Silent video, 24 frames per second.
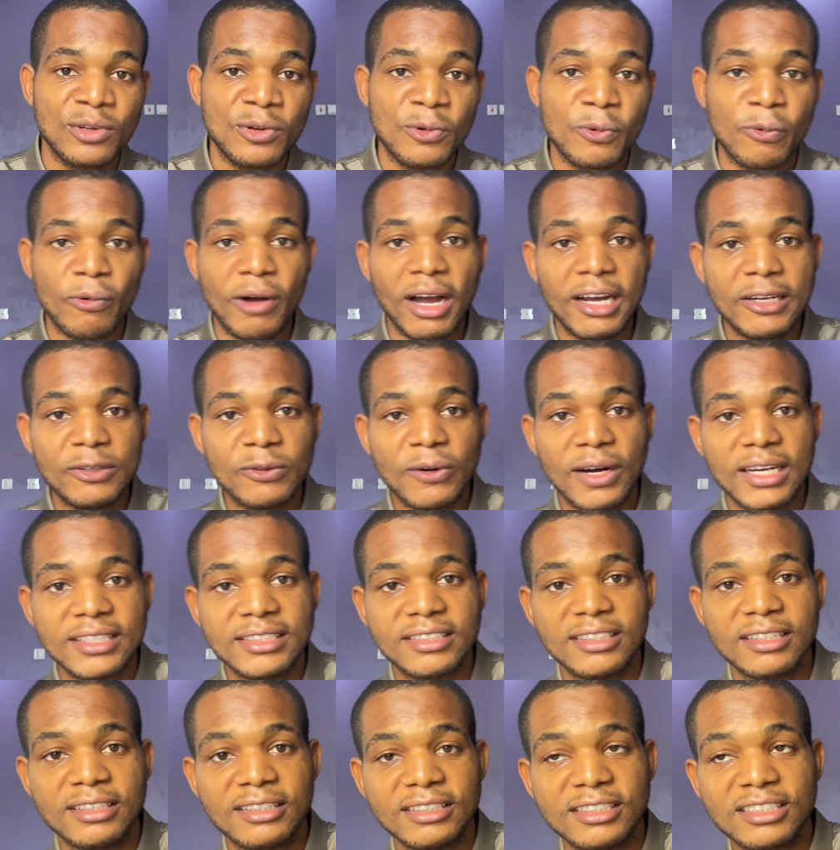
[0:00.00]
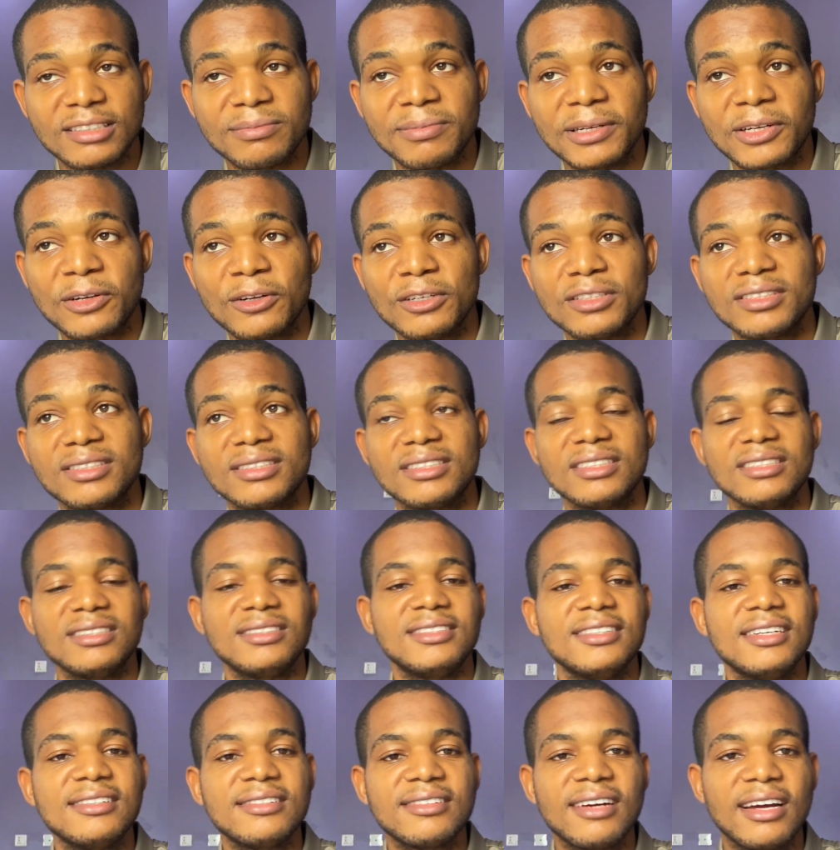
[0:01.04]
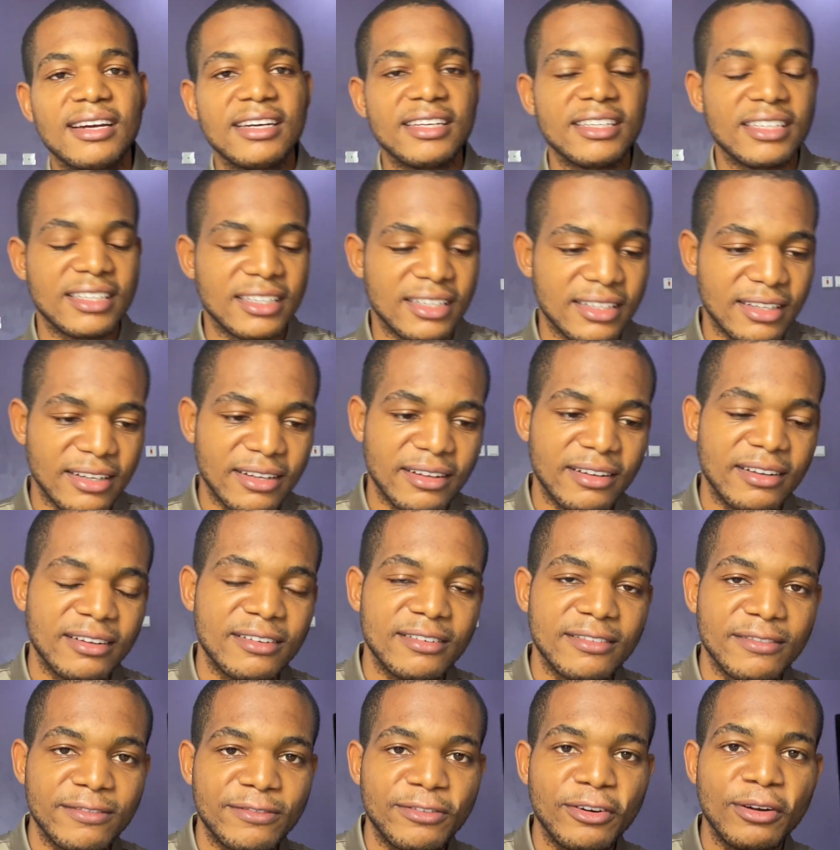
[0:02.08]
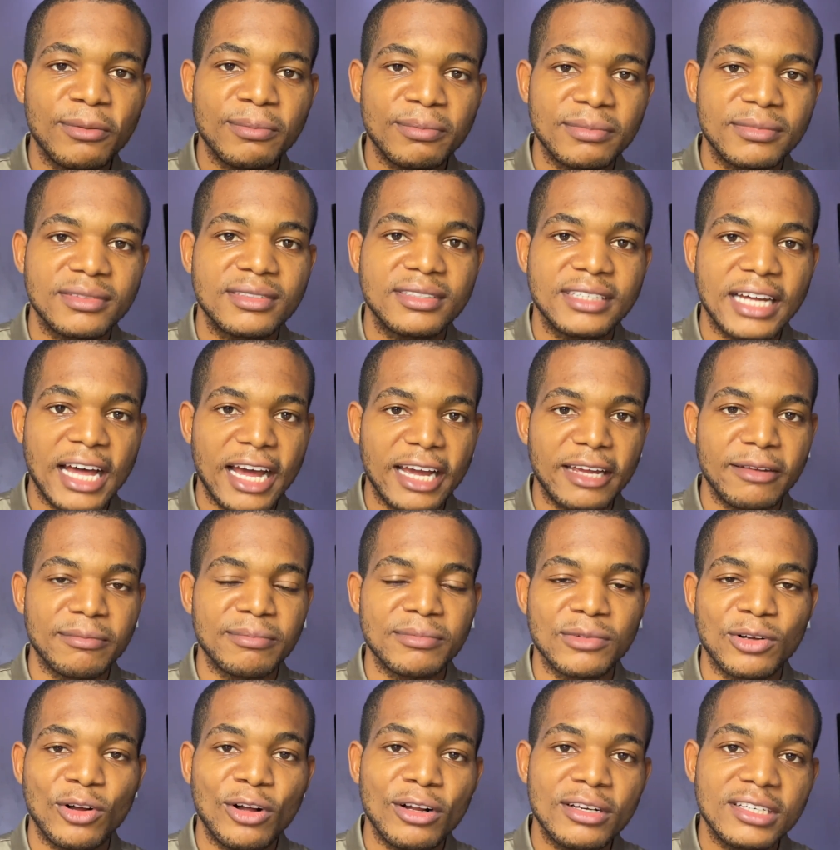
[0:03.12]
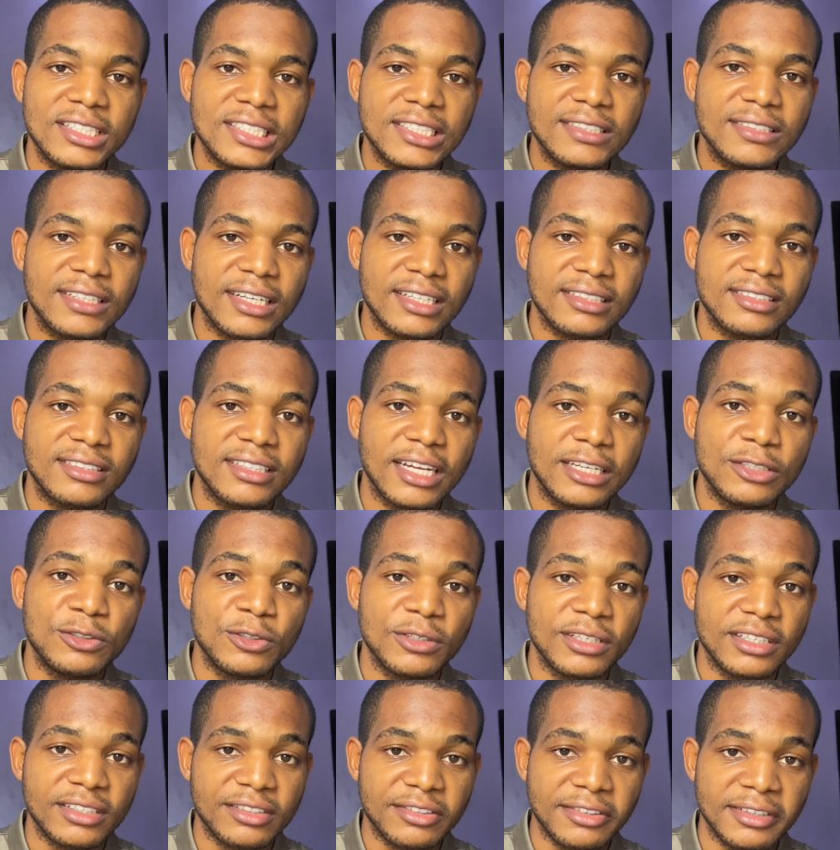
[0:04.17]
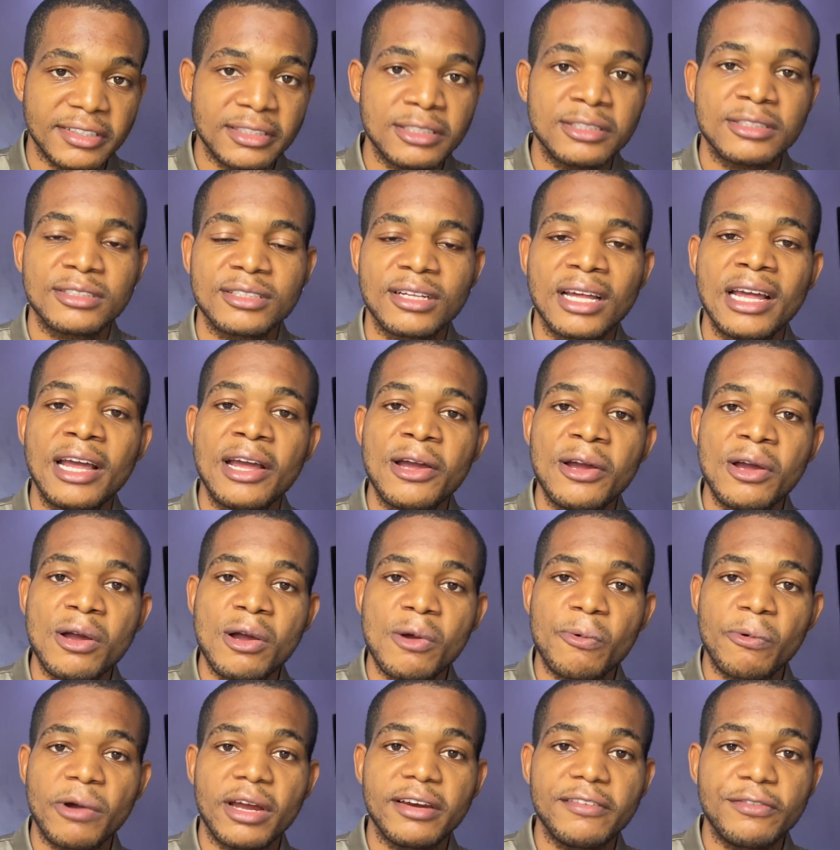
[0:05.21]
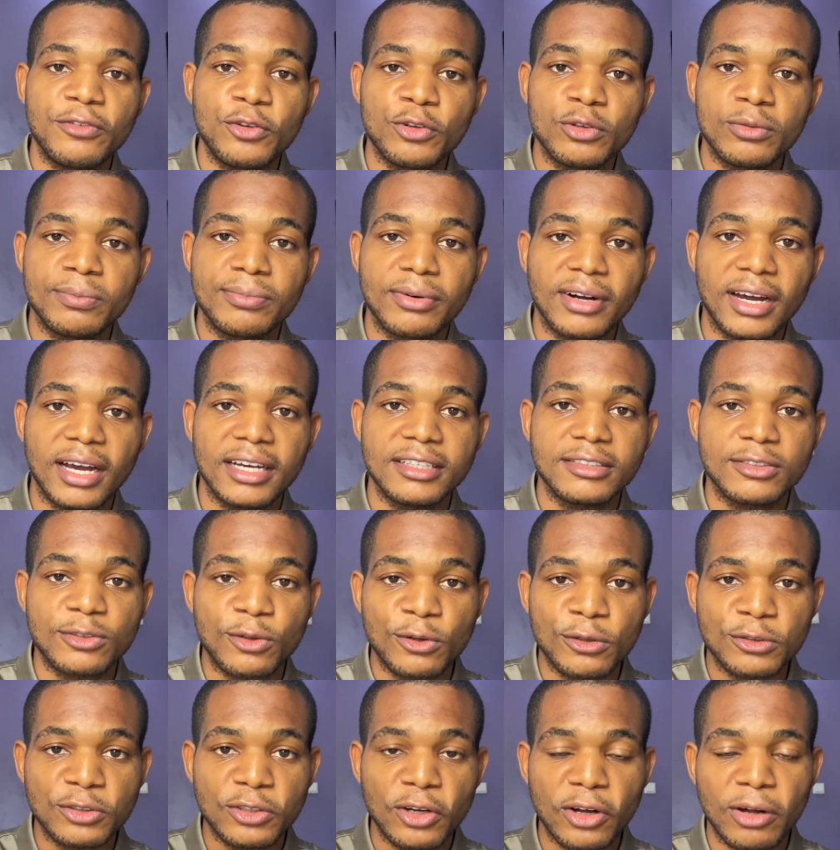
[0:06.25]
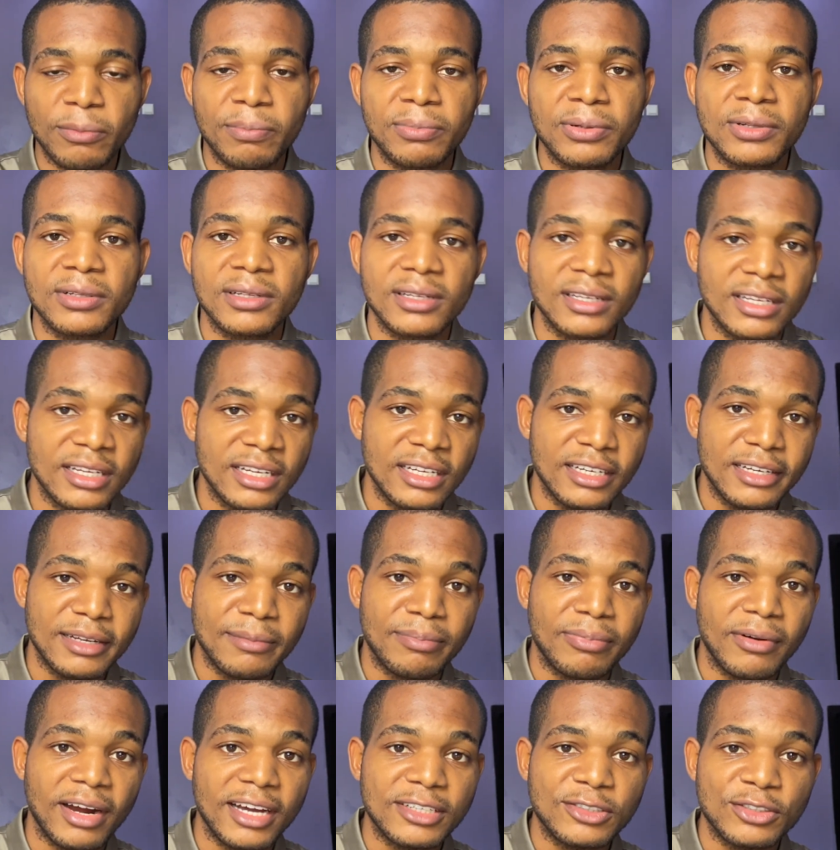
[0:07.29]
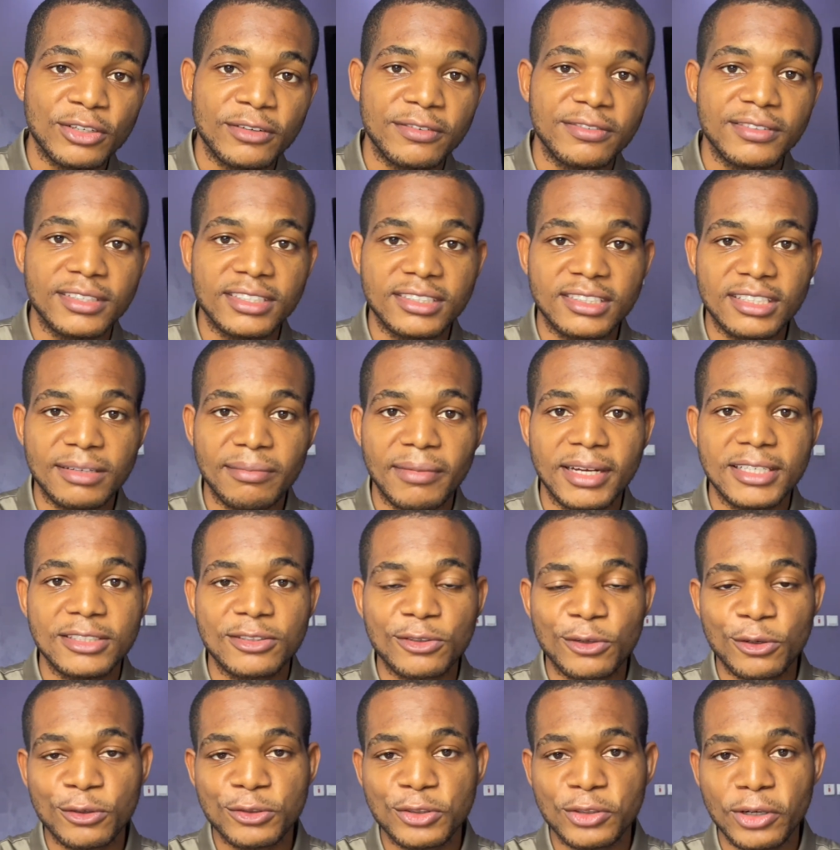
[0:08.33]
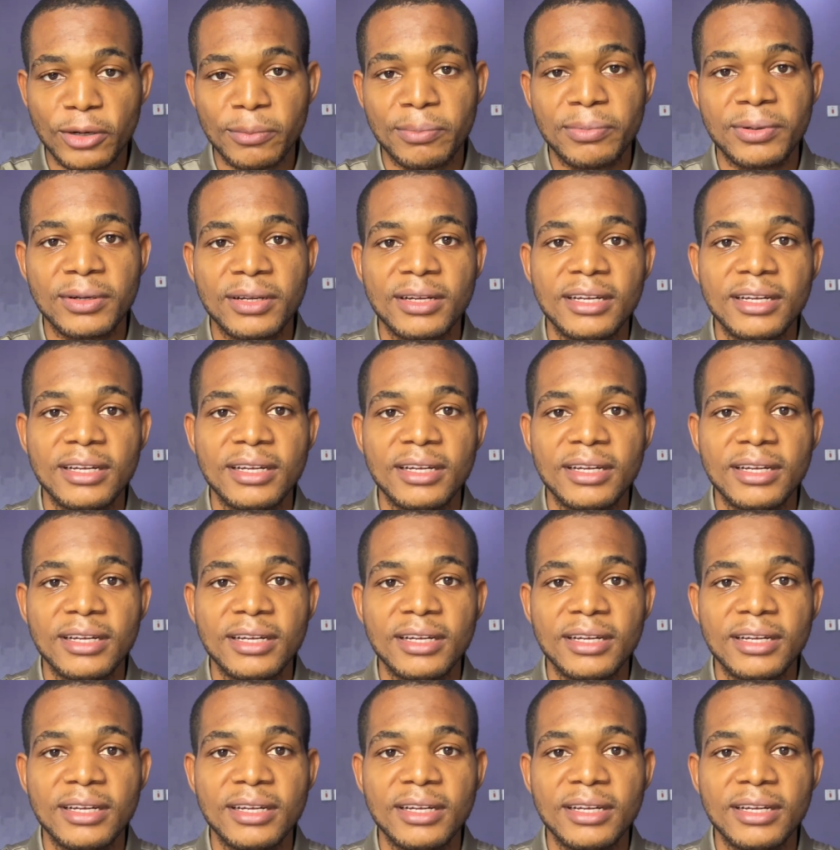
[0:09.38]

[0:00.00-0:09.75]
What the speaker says: Why do I say this? Because generally, from time, all these things tend to increase when fuel price goes up, the price of the cement goes up,